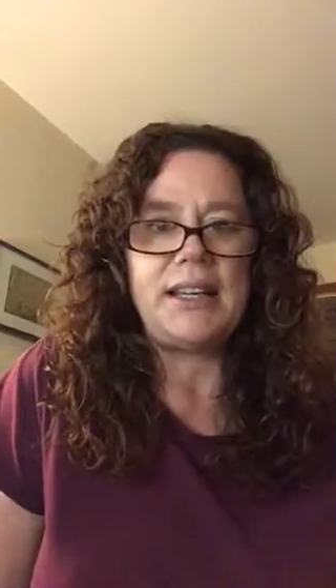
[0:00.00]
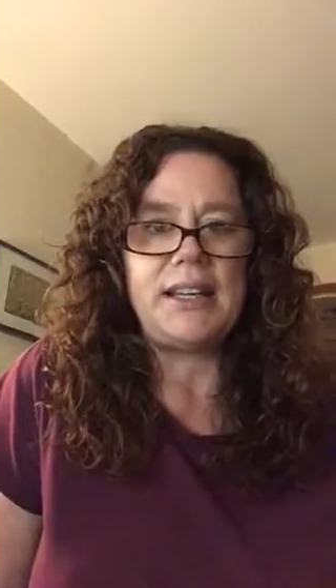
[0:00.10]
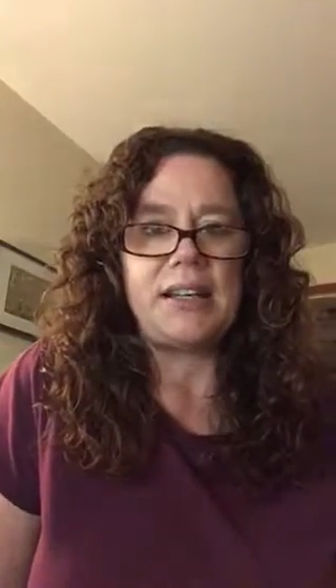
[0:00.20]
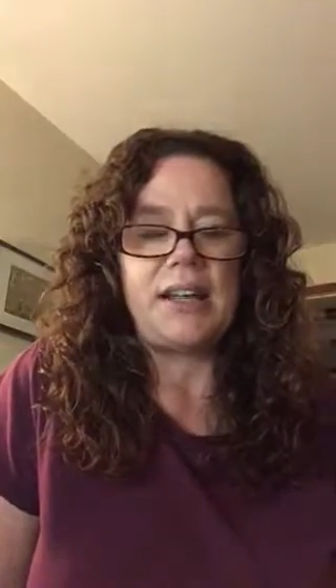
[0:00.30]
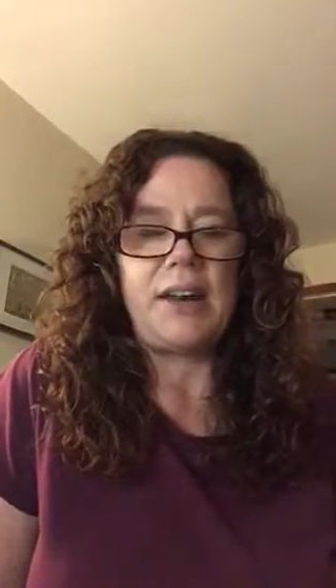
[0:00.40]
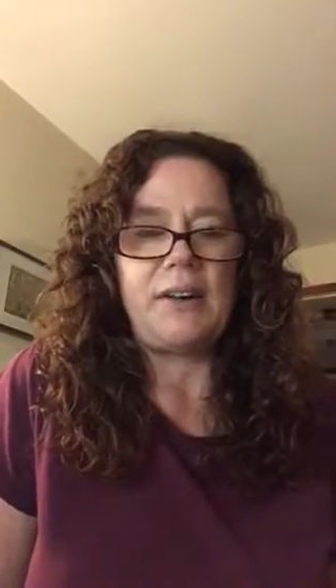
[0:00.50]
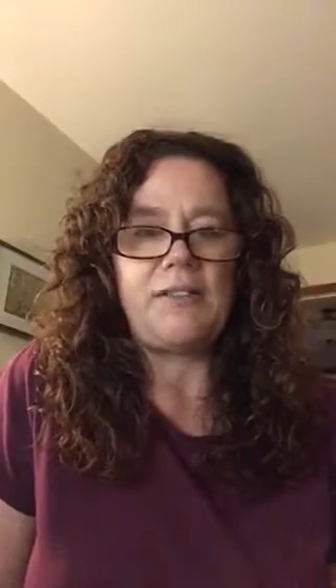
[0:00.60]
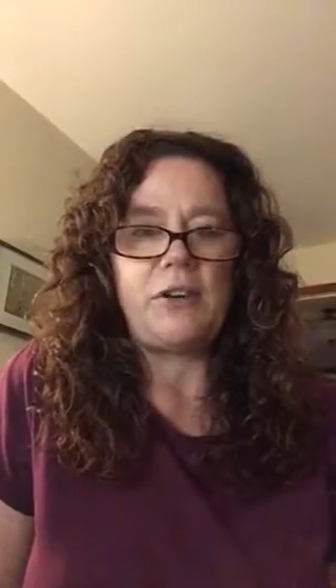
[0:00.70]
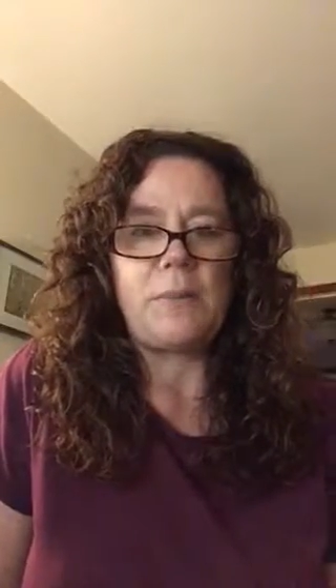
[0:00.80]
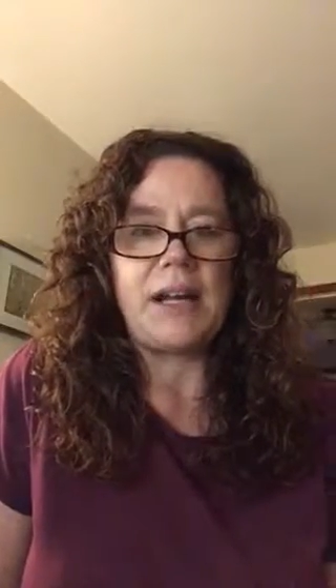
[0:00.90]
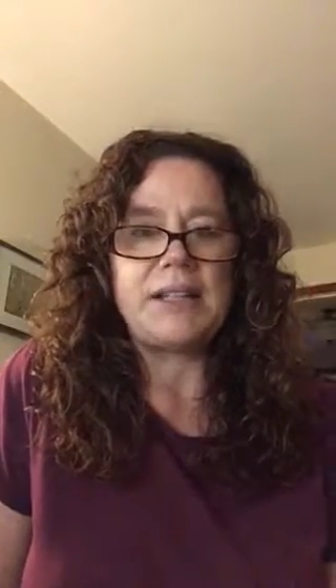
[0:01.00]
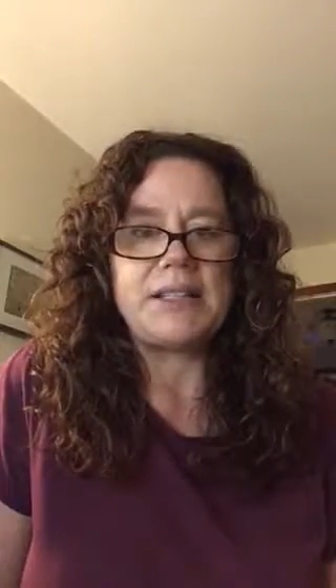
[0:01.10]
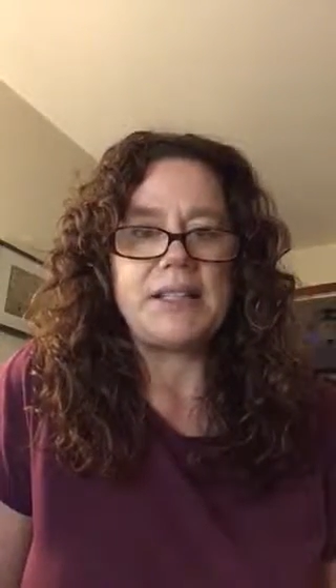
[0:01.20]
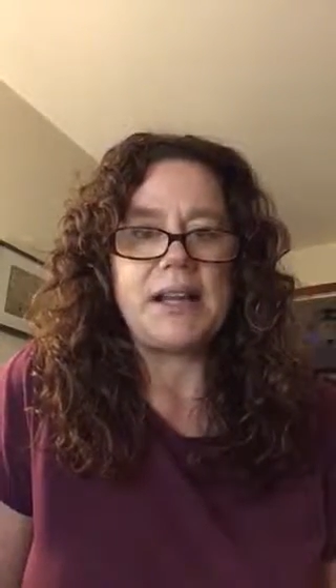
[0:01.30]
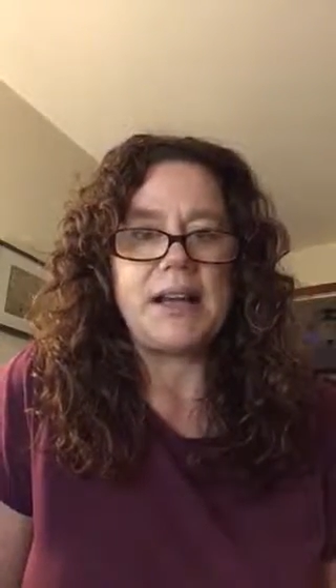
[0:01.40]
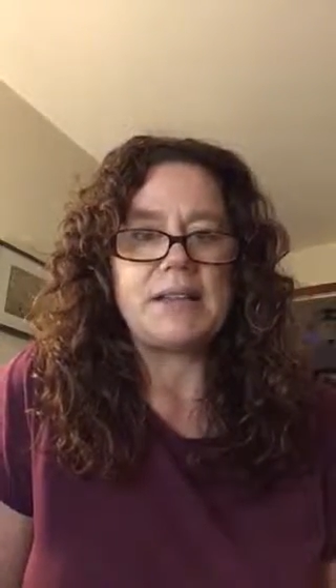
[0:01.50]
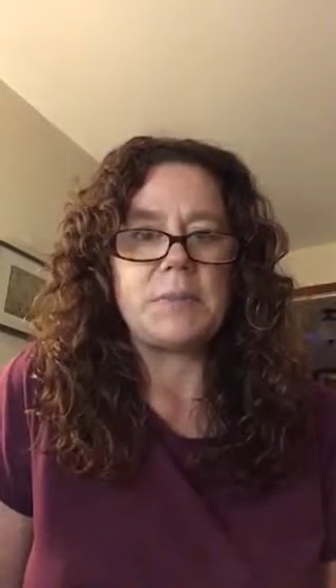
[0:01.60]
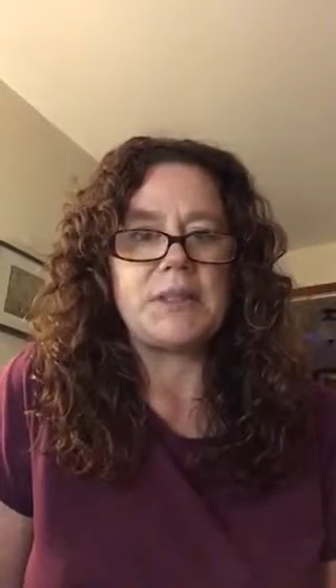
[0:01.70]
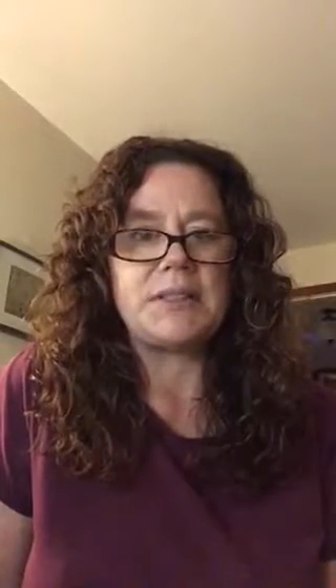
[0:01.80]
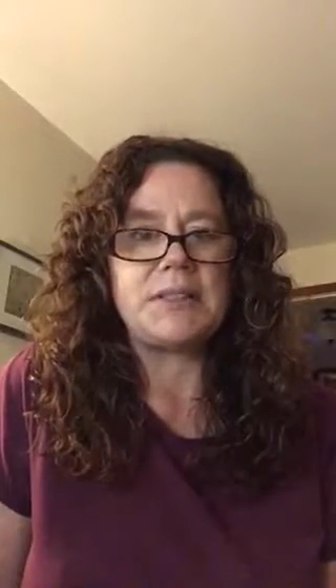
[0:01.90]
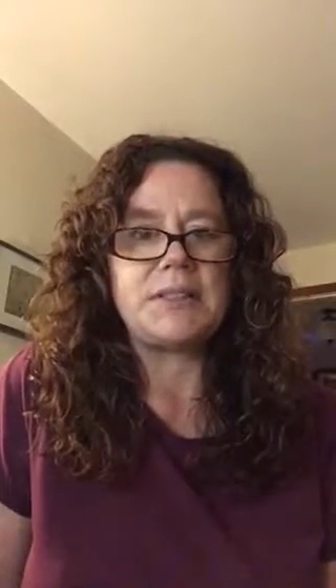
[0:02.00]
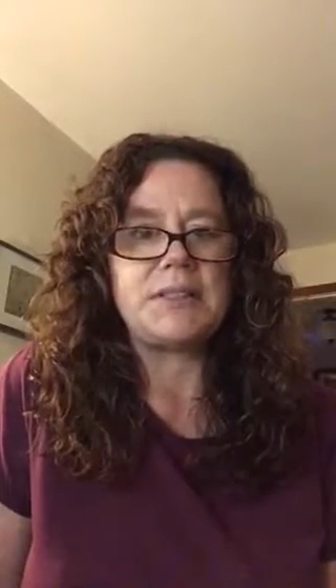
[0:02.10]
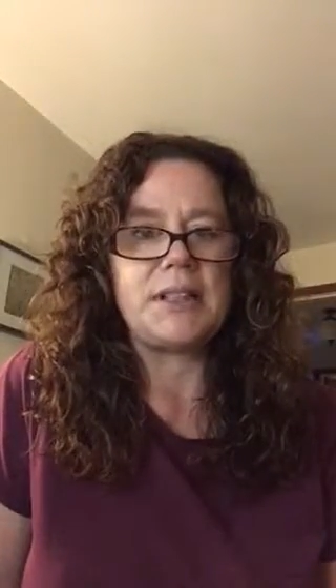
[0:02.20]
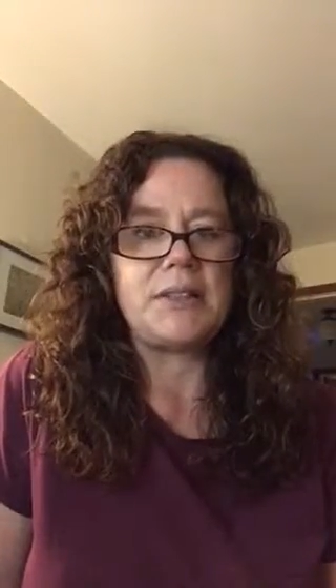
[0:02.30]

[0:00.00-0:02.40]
in caring for pets in hospice